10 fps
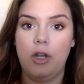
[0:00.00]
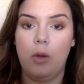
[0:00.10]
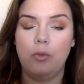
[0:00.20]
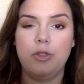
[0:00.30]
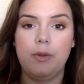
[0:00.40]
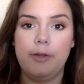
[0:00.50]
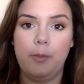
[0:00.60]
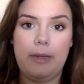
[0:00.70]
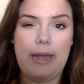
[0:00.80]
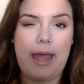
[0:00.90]
you know, do a
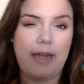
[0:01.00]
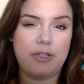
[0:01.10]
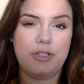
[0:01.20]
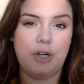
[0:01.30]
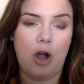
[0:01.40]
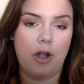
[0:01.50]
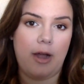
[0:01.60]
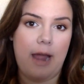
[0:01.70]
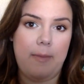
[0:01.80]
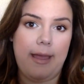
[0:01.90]
little bit extra on
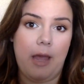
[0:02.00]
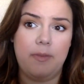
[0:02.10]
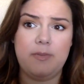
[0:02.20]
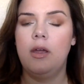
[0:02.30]
your eye makeup,